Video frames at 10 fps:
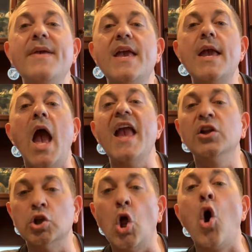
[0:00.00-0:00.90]
me a
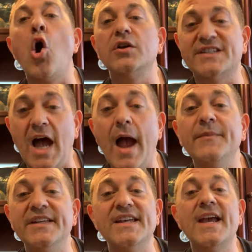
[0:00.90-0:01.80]
long time
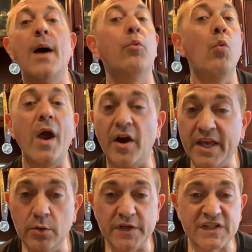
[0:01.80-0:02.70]
to dig up where
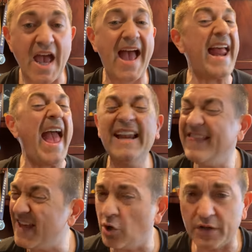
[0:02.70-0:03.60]
he was at,
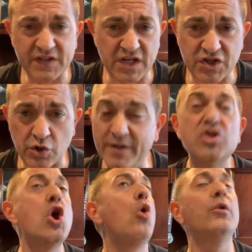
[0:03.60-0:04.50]
anything on his history.
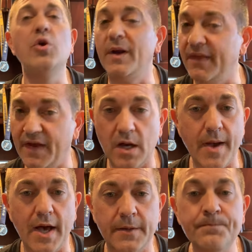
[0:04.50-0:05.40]
No one knew anything
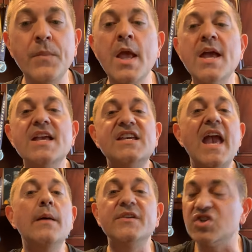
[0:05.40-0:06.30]
about him.
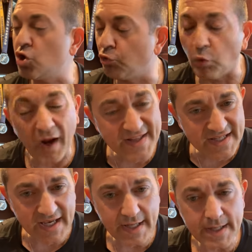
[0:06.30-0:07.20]
Cam is a great
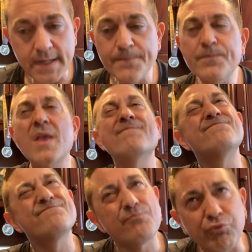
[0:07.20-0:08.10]
kid,
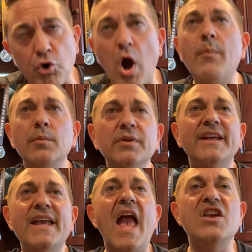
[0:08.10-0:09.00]

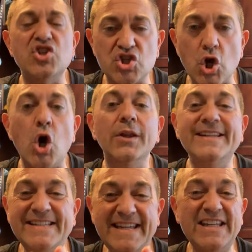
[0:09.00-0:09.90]
probably a
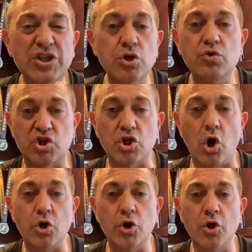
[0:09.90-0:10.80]
solid D2
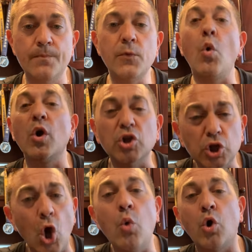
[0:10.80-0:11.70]
starter or a
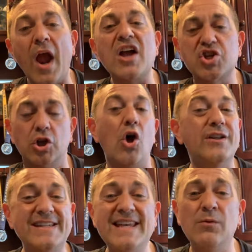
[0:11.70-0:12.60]
lower
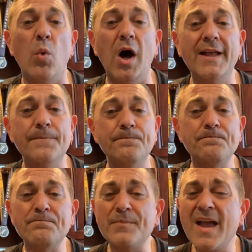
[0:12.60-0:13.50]
echelon D1.
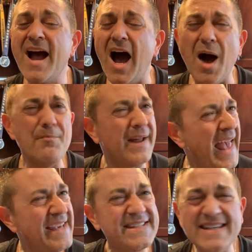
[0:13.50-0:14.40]
But
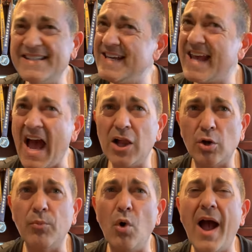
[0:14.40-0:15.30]
ACC
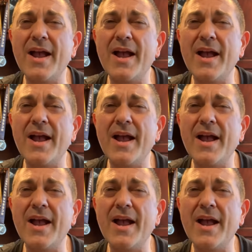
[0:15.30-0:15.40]
caliber,